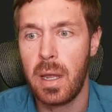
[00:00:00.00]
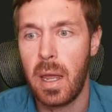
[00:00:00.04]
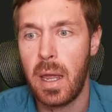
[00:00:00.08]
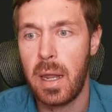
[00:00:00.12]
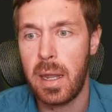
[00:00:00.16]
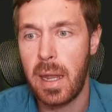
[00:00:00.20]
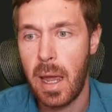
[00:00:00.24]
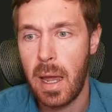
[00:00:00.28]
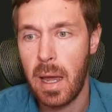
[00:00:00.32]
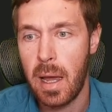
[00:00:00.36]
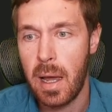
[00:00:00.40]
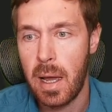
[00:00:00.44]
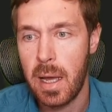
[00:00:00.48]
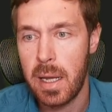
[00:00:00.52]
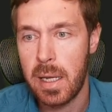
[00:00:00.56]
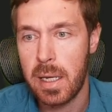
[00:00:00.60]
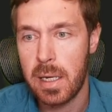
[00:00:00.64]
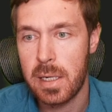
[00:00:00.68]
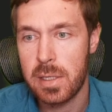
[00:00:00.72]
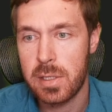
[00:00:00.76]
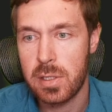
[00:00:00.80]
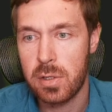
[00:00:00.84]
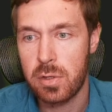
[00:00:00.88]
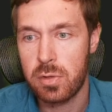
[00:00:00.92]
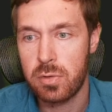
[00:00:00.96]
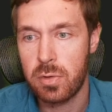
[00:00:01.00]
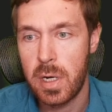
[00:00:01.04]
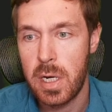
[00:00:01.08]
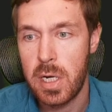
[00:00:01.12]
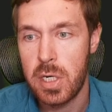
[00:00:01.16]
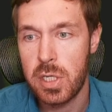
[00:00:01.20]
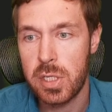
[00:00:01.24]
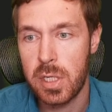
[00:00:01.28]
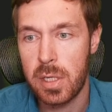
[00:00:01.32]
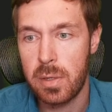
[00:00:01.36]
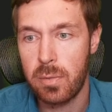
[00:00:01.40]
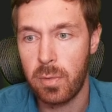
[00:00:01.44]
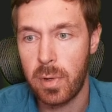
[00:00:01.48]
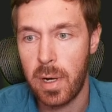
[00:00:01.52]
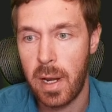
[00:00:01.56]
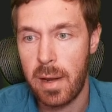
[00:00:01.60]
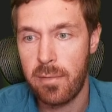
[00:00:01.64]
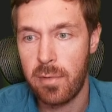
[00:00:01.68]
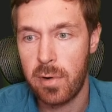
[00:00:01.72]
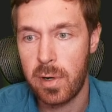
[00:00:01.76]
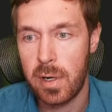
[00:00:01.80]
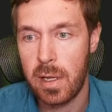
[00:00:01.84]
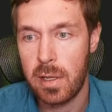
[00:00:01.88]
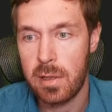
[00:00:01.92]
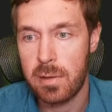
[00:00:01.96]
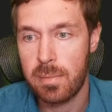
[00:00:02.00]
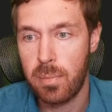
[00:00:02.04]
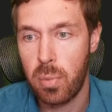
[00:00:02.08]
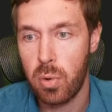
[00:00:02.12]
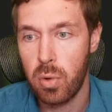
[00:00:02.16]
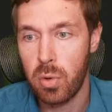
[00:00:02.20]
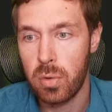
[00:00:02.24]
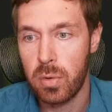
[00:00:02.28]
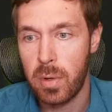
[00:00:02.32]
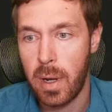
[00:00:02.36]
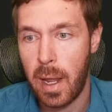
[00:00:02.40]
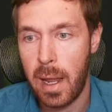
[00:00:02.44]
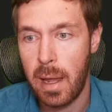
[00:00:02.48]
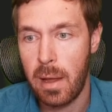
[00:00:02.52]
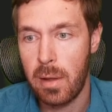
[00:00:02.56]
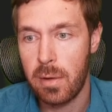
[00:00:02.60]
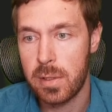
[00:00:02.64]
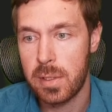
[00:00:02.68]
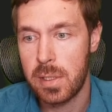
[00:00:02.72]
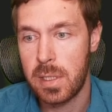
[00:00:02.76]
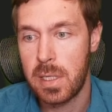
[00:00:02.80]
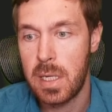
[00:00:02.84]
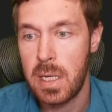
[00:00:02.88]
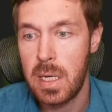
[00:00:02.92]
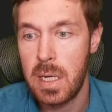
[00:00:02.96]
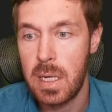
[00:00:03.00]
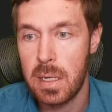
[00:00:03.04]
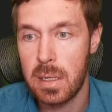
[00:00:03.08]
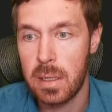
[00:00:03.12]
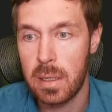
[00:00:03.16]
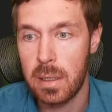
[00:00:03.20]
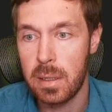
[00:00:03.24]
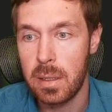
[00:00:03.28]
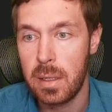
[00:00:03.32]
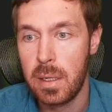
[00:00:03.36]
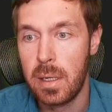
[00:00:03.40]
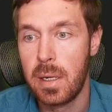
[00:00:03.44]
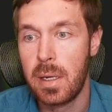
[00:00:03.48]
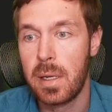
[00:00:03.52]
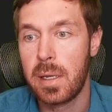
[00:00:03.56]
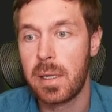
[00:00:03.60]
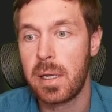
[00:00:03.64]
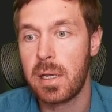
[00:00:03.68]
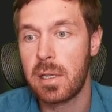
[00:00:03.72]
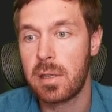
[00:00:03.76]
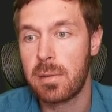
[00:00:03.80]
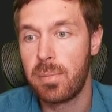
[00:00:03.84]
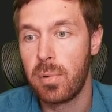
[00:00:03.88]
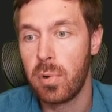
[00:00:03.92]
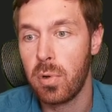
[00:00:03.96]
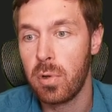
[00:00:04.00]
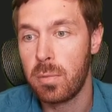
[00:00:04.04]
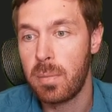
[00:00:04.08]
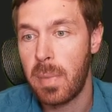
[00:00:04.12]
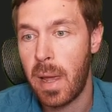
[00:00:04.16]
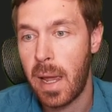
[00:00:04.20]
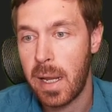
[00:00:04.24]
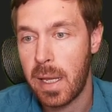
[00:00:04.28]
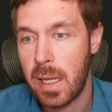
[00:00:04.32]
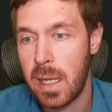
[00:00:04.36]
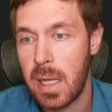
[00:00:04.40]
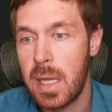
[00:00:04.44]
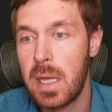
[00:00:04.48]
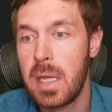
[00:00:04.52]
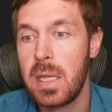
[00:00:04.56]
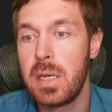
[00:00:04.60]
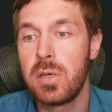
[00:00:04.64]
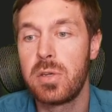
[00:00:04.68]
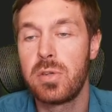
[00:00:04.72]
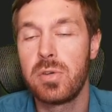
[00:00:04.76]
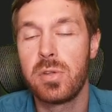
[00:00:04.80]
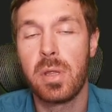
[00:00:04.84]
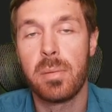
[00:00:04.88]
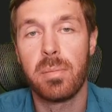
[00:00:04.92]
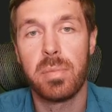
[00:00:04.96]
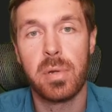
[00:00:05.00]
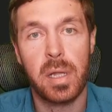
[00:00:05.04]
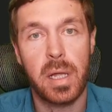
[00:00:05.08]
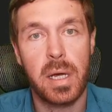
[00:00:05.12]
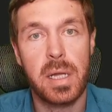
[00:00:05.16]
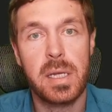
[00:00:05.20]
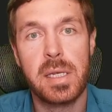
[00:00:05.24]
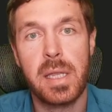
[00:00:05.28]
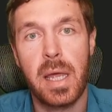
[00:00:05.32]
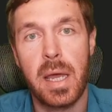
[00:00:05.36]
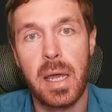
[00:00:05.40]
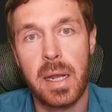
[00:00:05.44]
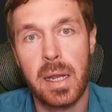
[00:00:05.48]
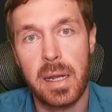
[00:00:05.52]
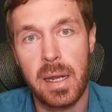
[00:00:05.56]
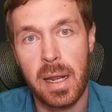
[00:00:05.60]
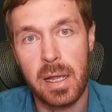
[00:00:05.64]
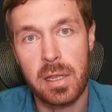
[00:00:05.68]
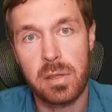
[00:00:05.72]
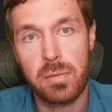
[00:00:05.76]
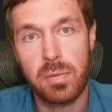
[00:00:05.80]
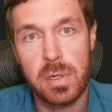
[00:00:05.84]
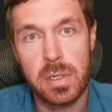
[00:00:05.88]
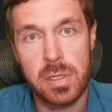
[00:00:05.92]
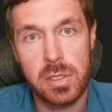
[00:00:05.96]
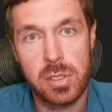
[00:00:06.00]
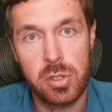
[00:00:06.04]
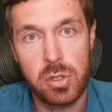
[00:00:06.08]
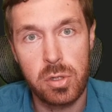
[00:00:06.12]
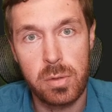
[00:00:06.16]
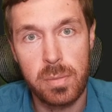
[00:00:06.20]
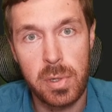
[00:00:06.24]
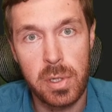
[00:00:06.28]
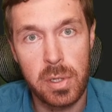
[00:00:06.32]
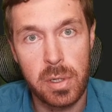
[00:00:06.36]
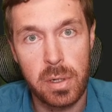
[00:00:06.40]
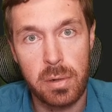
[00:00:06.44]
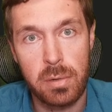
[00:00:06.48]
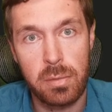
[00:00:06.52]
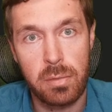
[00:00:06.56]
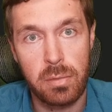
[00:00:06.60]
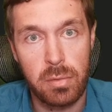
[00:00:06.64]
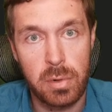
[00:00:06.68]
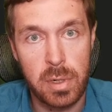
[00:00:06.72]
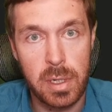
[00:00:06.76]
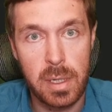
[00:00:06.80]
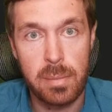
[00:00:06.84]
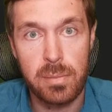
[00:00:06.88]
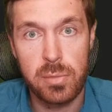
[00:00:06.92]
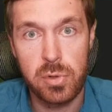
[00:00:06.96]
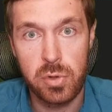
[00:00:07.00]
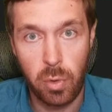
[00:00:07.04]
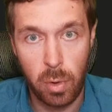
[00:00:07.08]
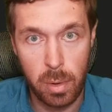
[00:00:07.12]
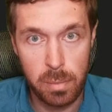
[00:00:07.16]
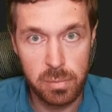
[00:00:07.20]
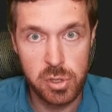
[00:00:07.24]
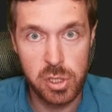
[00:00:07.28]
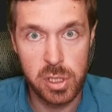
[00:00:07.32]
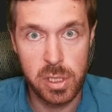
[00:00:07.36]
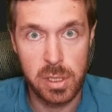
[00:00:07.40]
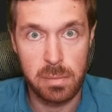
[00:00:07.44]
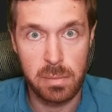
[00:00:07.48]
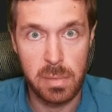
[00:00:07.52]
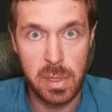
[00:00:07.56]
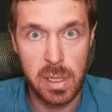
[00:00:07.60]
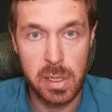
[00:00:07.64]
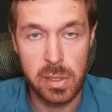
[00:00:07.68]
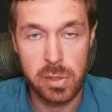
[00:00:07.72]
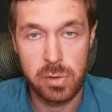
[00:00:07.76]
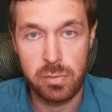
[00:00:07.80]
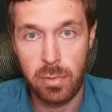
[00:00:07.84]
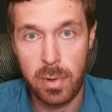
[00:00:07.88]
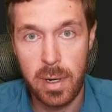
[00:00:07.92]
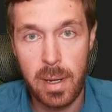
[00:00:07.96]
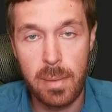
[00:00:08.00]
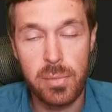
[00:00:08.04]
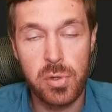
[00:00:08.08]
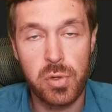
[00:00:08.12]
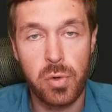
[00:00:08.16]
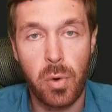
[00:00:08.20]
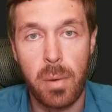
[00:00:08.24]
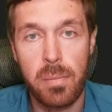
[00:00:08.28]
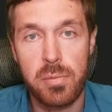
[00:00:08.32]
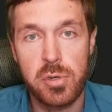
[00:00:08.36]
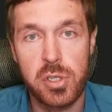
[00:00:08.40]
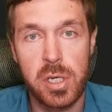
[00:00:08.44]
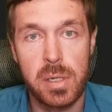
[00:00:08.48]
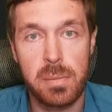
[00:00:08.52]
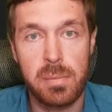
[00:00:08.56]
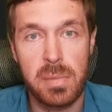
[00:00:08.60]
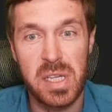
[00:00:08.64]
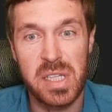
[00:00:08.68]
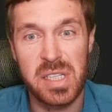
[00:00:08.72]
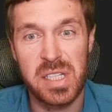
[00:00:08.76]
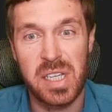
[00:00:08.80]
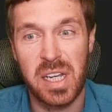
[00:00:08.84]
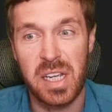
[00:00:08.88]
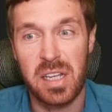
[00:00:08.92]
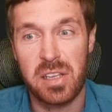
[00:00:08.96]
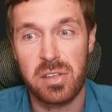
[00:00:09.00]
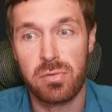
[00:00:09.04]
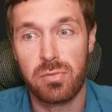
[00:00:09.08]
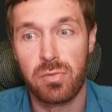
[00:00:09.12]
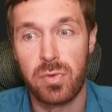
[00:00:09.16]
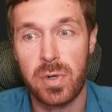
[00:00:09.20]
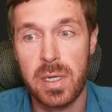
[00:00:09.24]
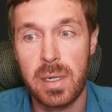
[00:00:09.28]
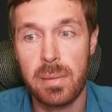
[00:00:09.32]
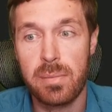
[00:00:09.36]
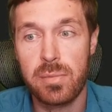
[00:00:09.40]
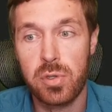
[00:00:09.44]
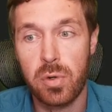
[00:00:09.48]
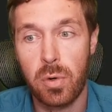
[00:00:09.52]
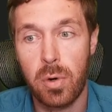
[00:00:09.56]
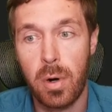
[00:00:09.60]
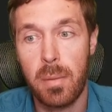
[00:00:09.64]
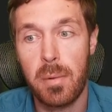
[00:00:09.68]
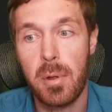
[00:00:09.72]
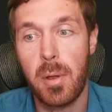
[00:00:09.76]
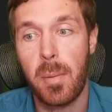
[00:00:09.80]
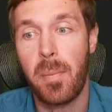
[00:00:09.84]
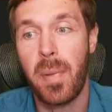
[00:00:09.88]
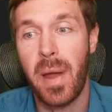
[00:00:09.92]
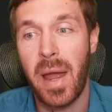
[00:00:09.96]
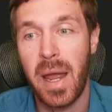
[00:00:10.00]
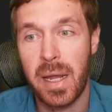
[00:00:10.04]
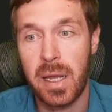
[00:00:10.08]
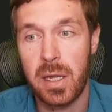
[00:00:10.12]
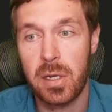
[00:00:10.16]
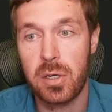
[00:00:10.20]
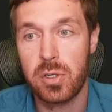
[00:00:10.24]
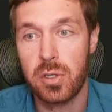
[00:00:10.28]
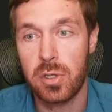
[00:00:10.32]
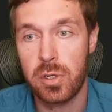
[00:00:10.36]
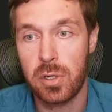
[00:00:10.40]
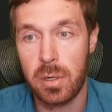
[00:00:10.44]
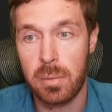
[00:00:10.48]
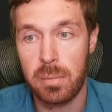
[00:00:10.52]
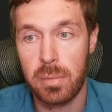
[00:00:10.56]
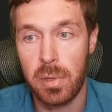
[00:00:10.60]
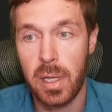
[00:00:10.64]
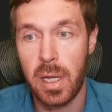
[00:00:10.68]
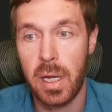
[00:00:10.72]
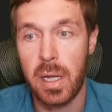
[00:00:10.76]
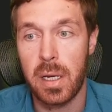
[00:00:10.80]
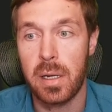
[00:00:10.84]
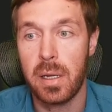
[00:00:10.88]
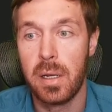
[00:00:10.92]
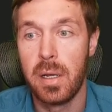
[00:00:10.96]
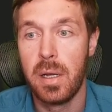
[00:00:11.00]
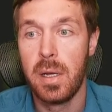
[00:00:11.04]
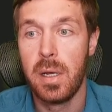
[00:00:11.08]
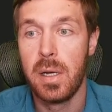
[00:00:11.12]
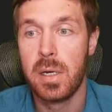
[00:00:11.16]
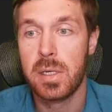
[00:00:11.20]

And that high concentration, whatever gets pulled out here, gets pulled back into the blood then, and that's what tubular reabsorption means. Reabsorption means it gets reabsorbed back into your blood.